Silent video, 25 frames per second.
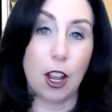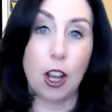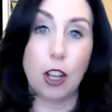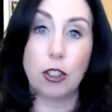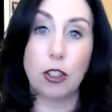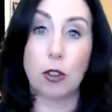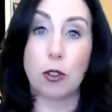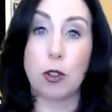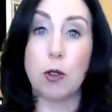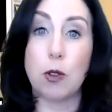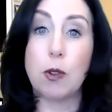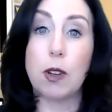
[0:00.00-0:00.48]

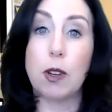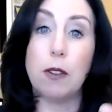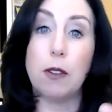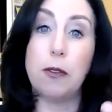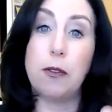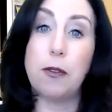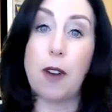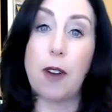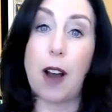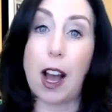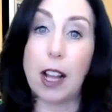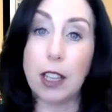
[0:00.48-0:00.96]
So you can
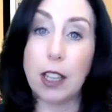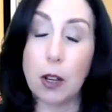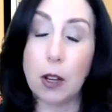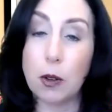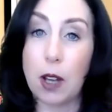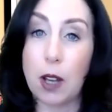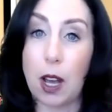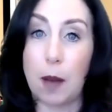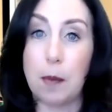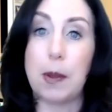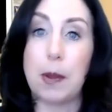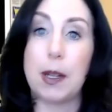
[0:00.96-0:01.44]
follow
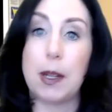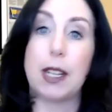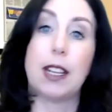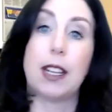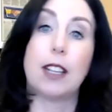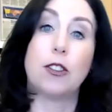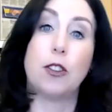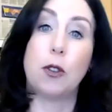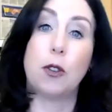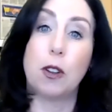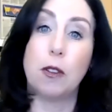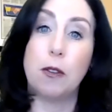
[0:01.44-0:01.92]

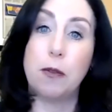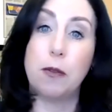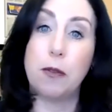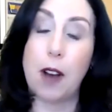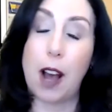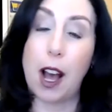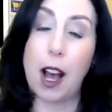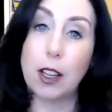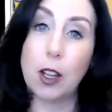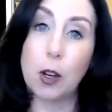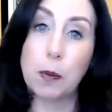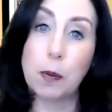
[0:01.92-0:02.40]
companies, you can
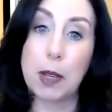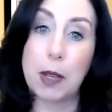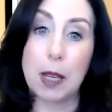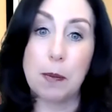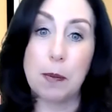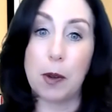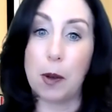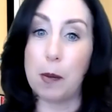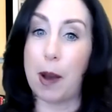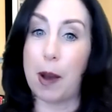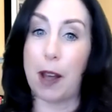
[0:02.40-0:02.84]
follow people.